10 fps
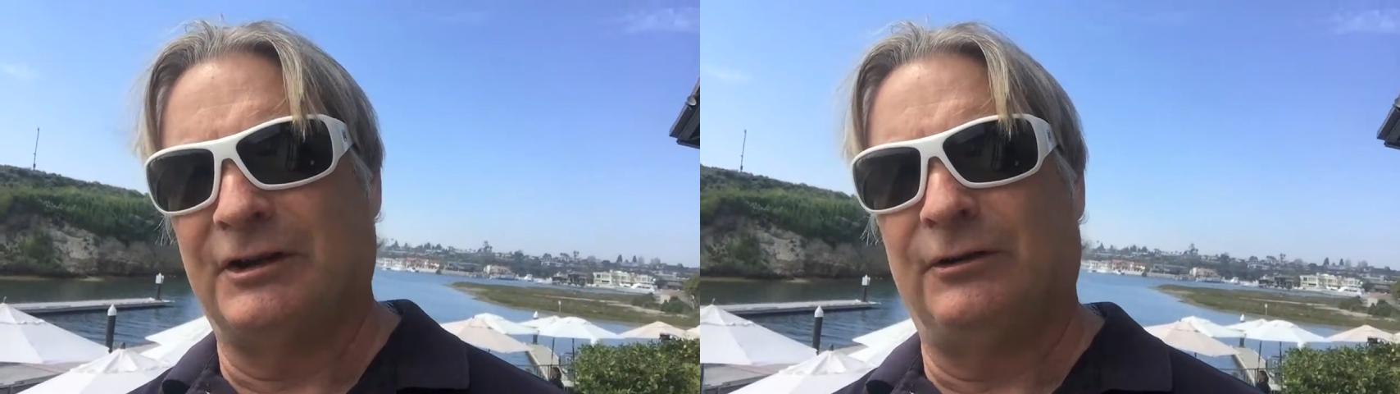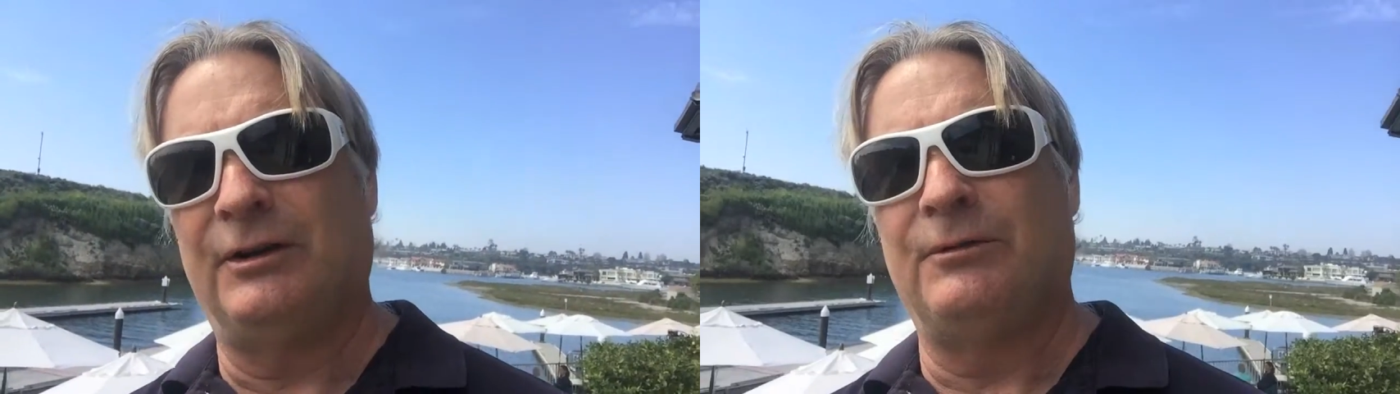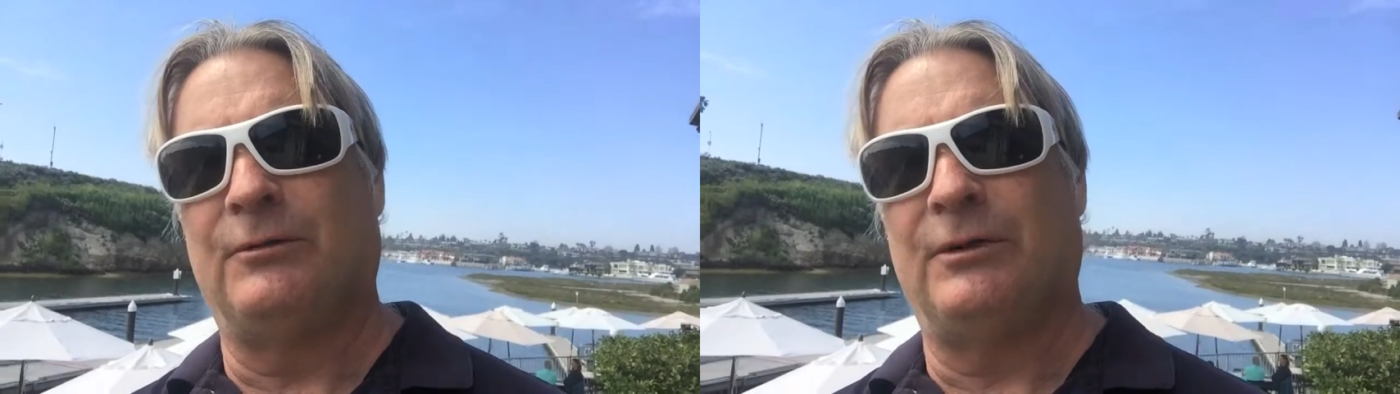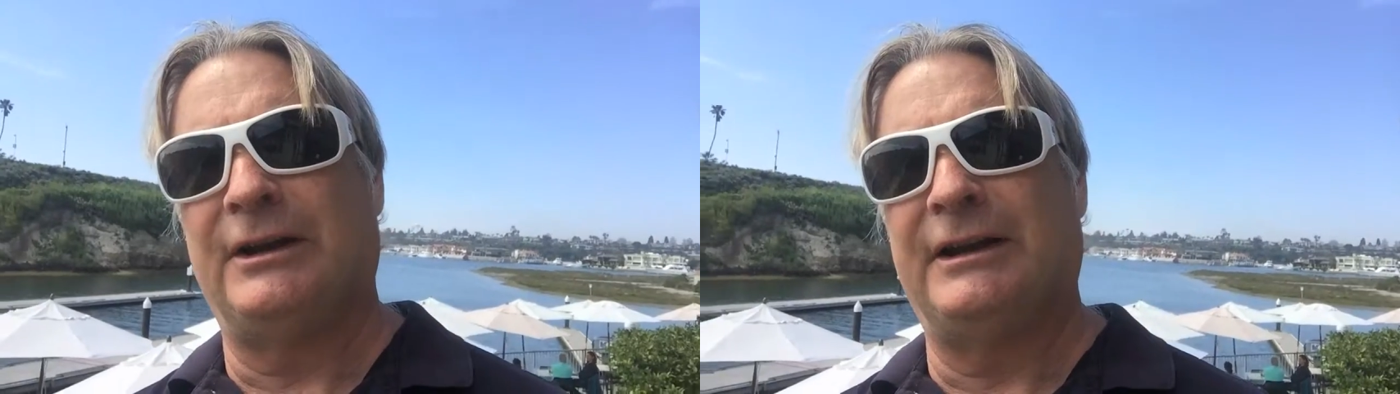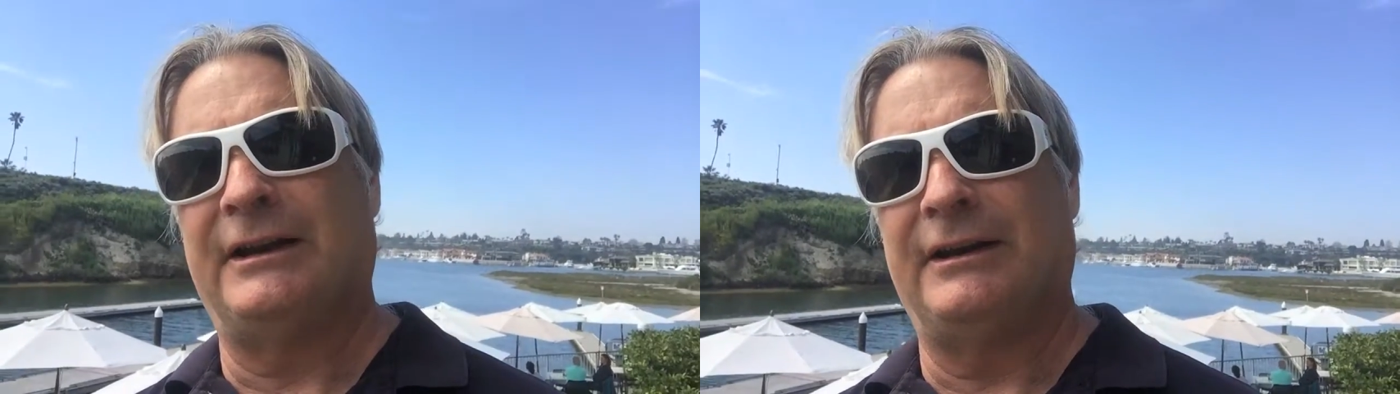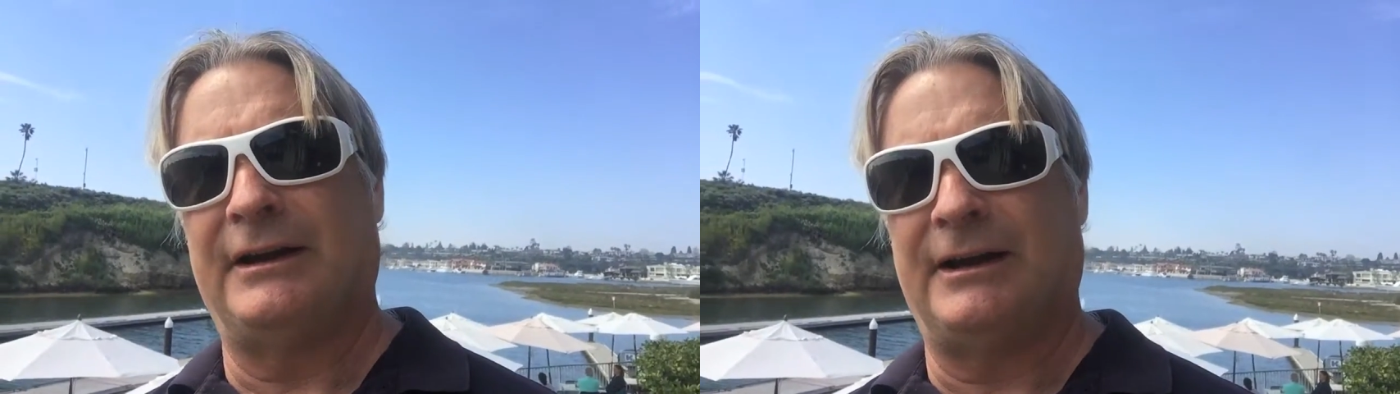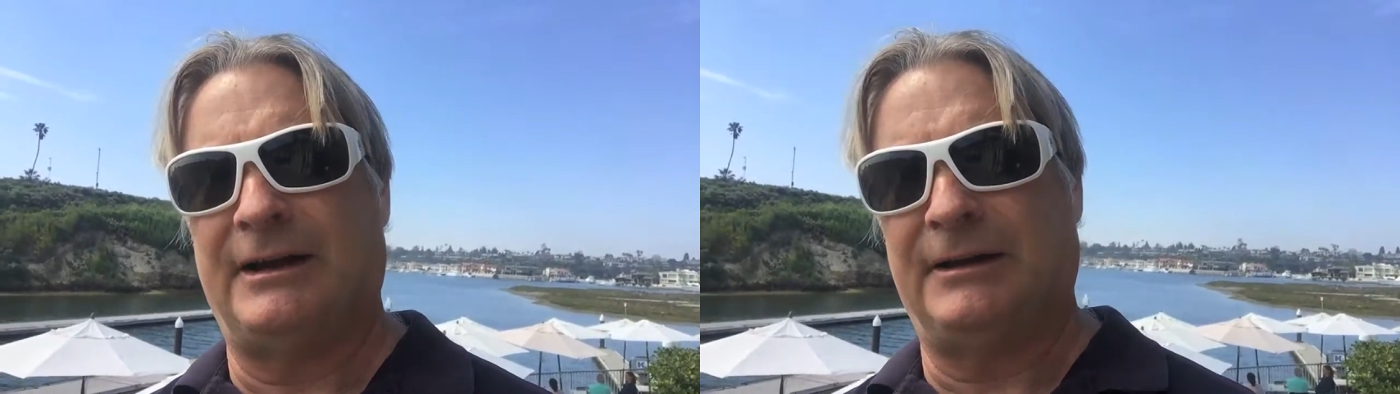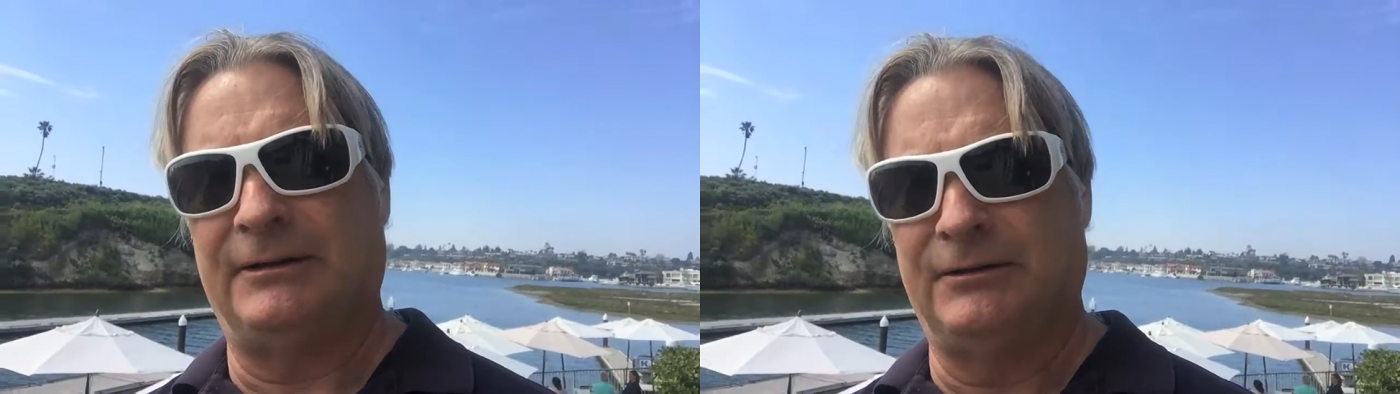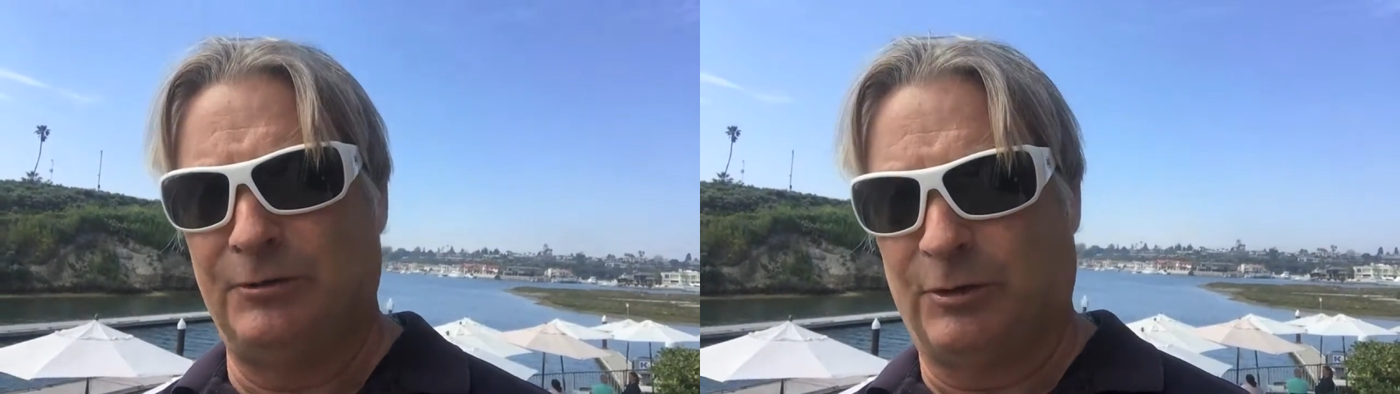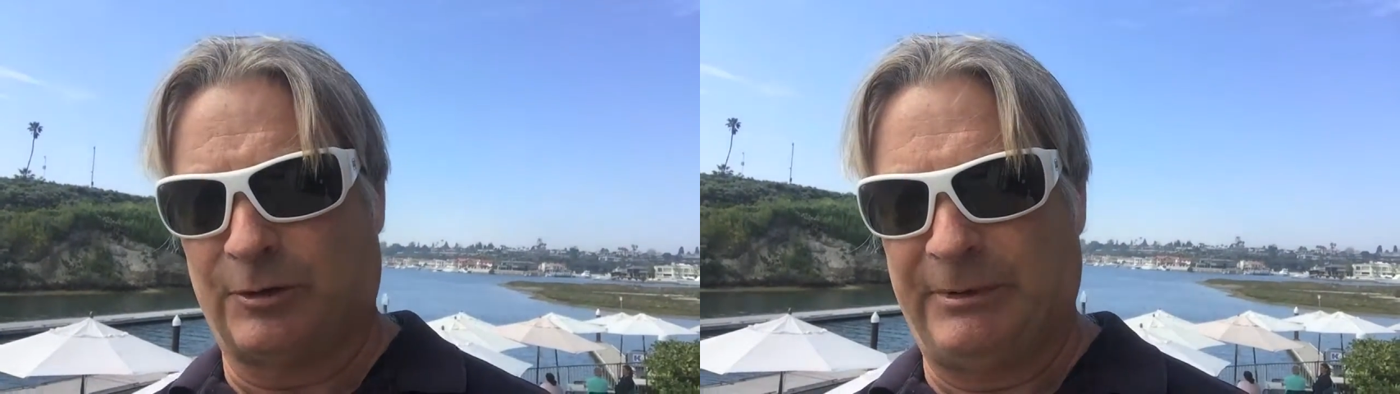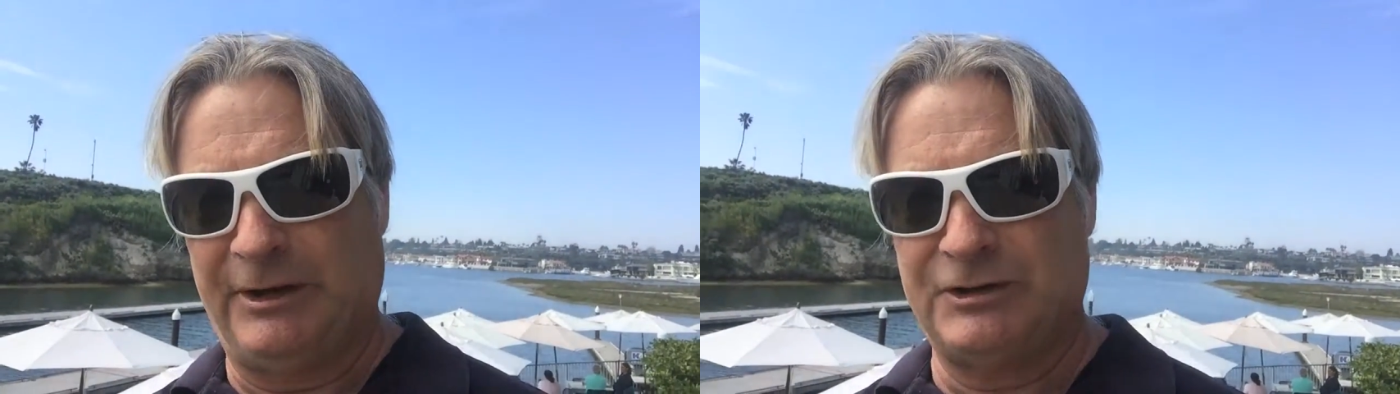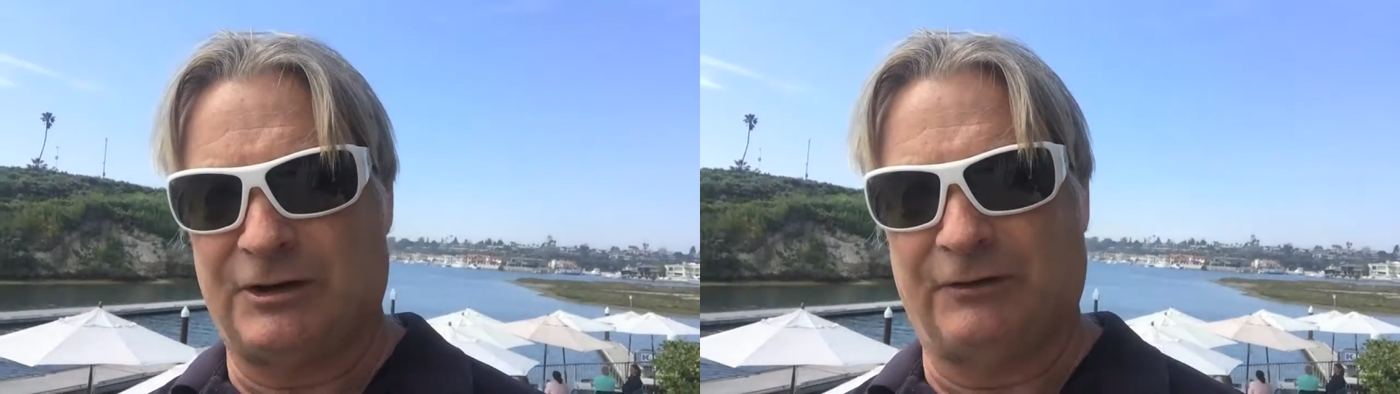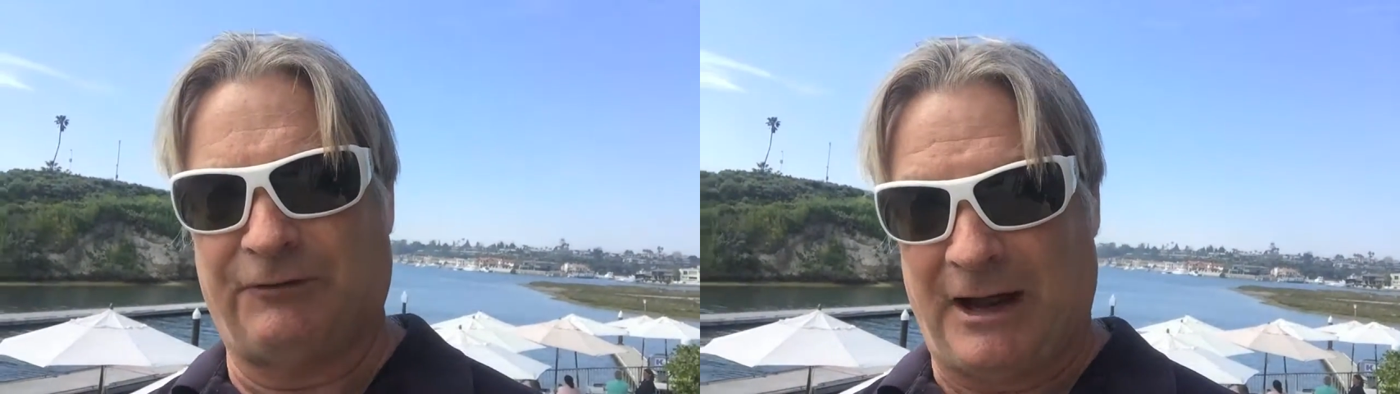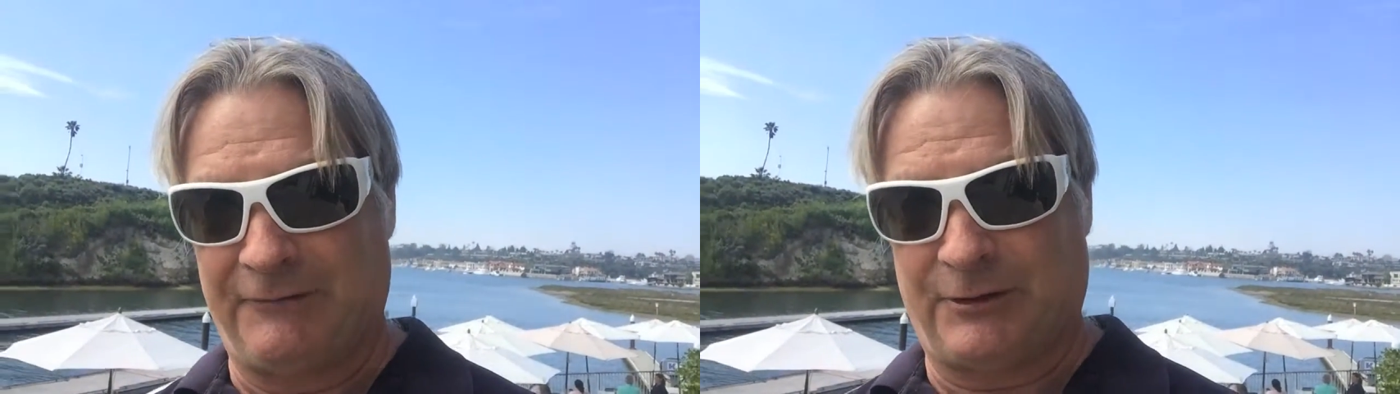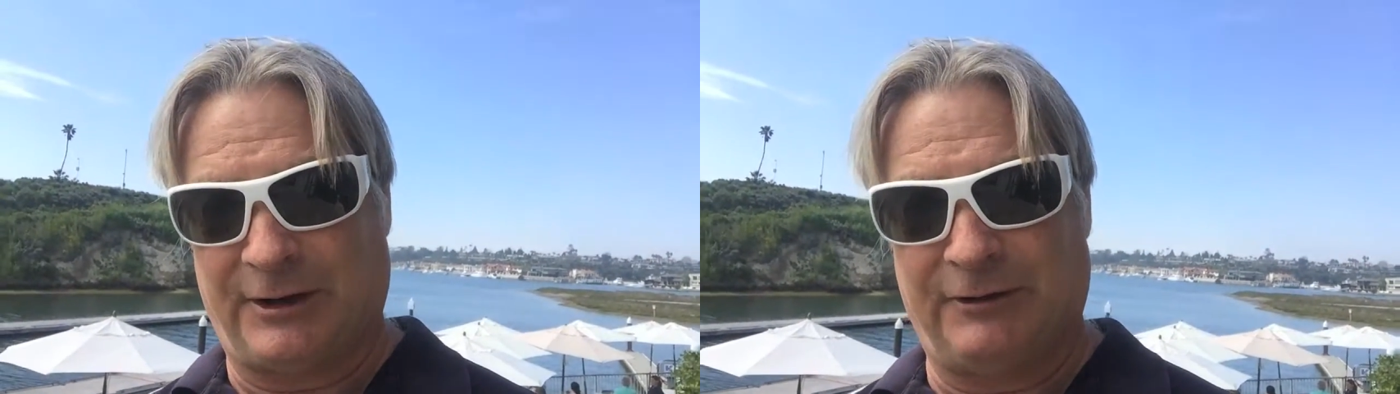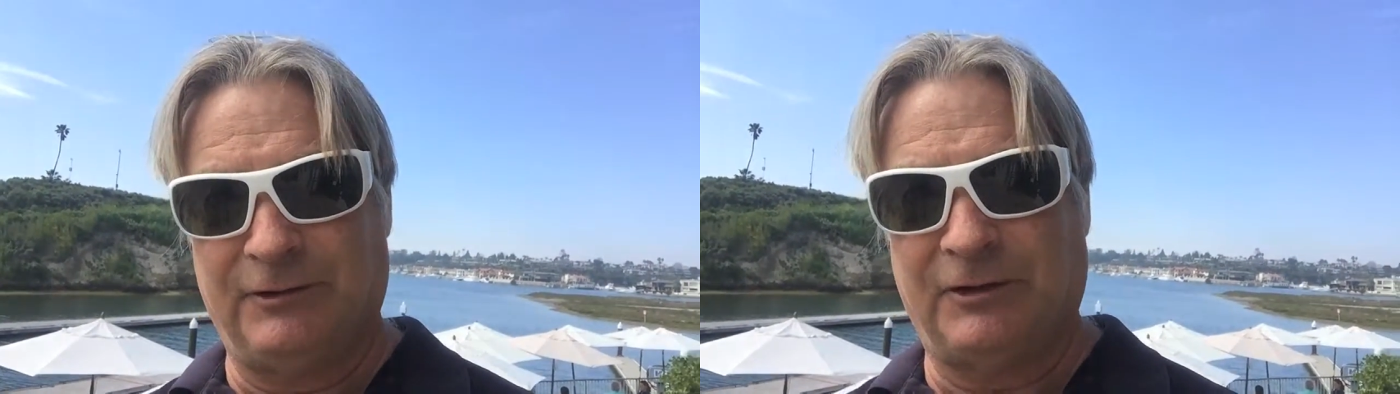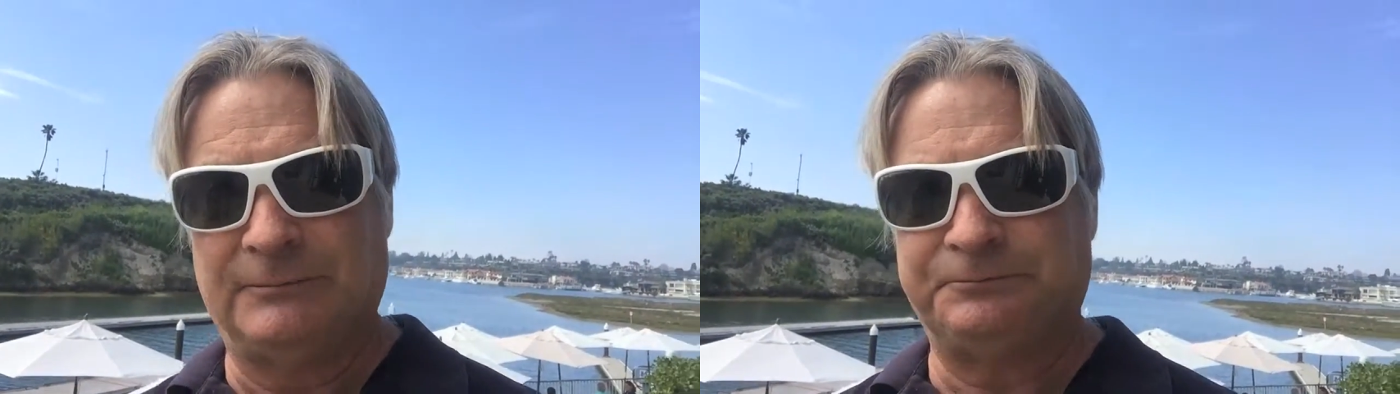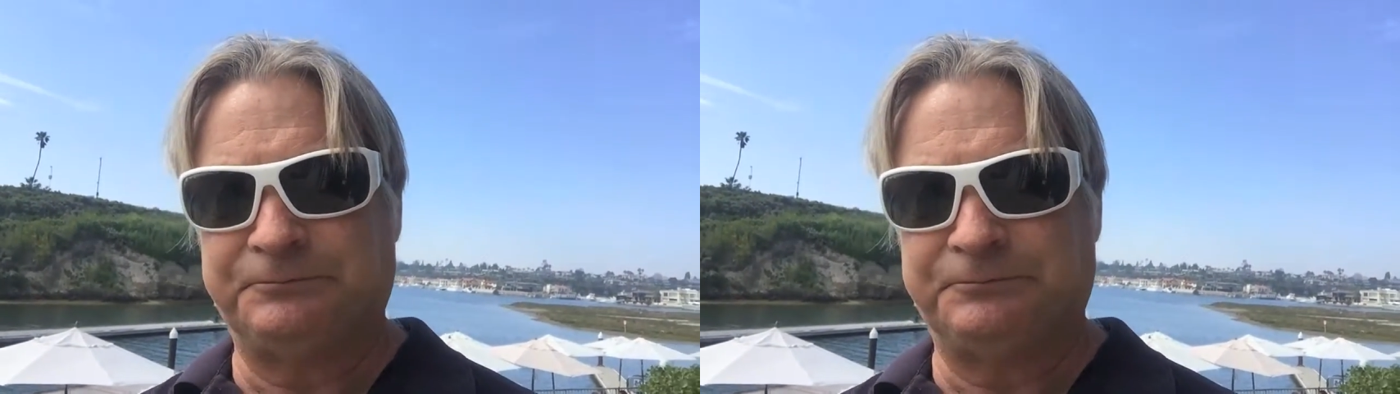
including one in uh, Newport Beach called Five Crowns